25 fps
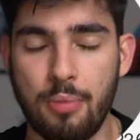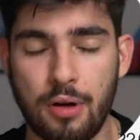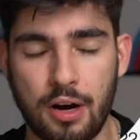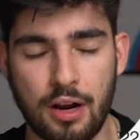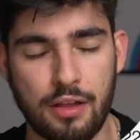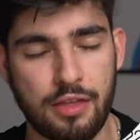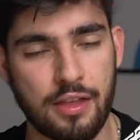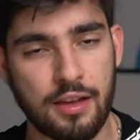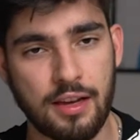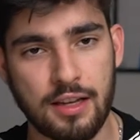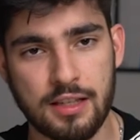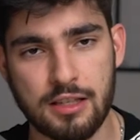but
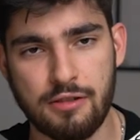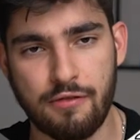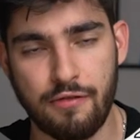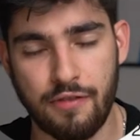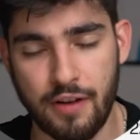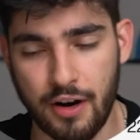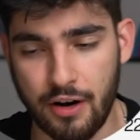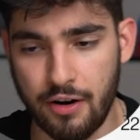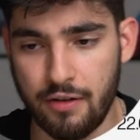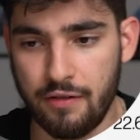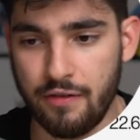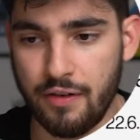I think it's
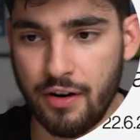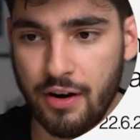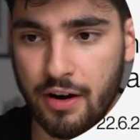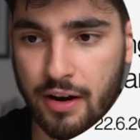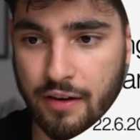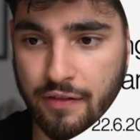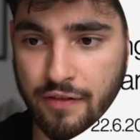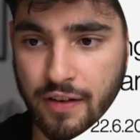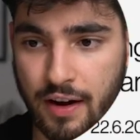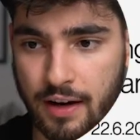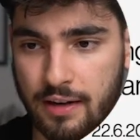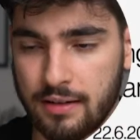
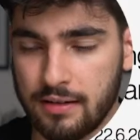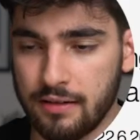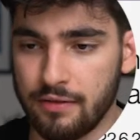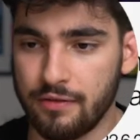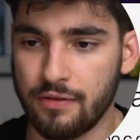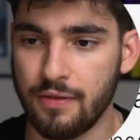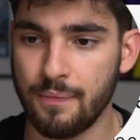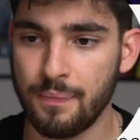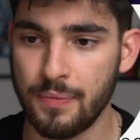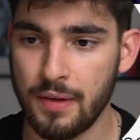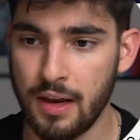very effective.